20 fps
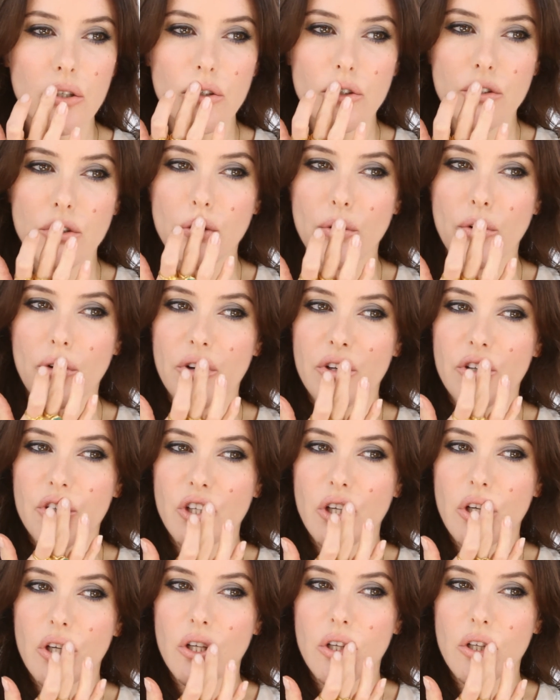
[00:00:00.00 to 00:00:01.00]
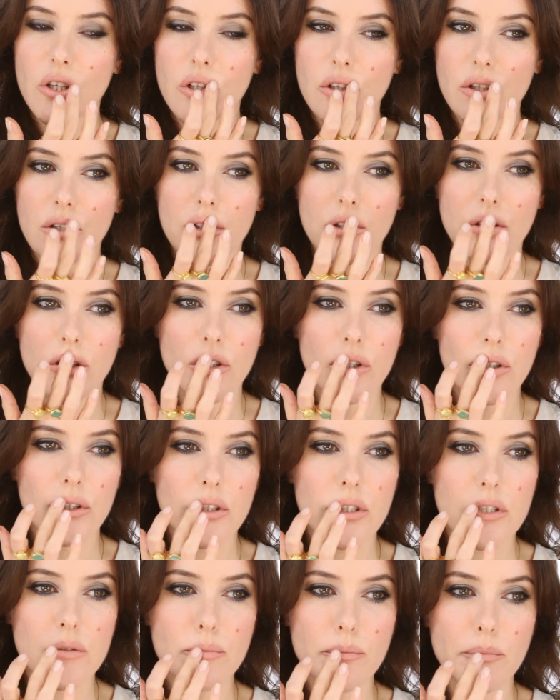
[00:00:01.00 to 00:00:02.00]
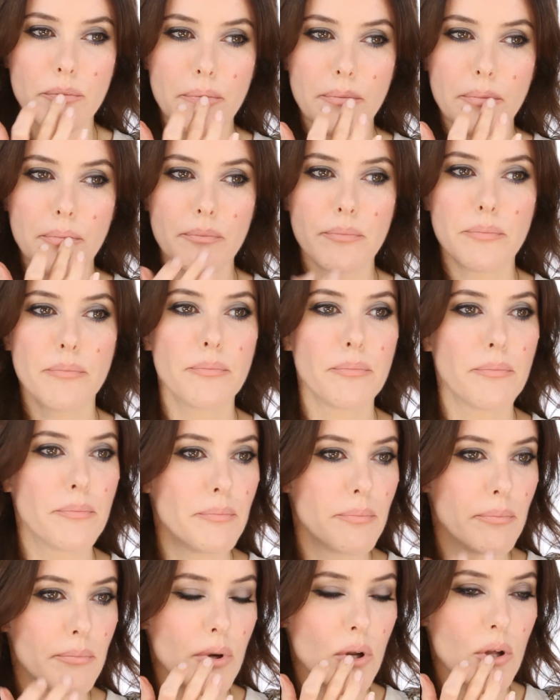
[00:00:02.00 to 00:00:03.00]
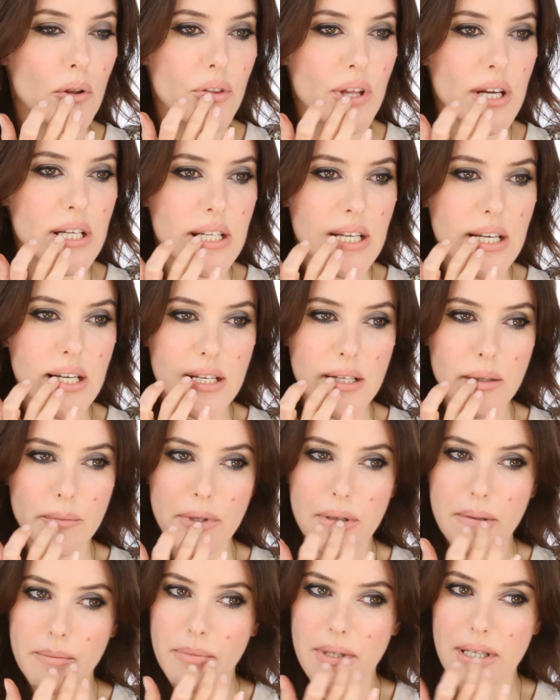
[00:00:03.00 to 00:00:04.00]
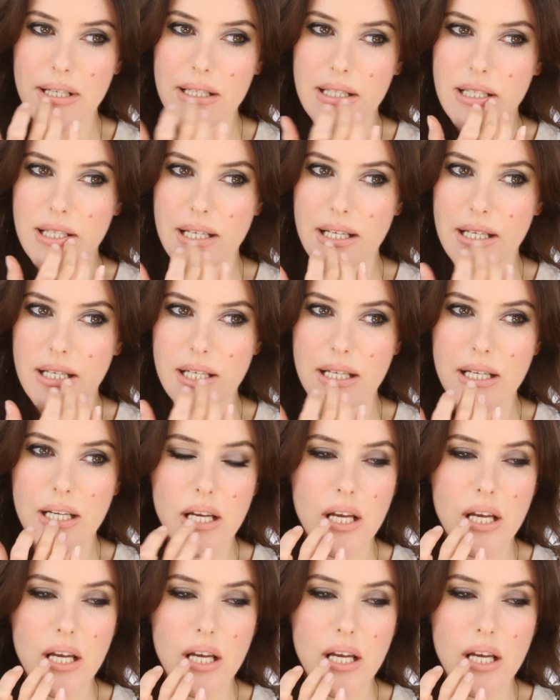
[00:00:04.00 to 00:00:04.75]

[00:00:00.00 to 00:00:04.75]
Too orangey. Just blot that in a little bit, blend it in.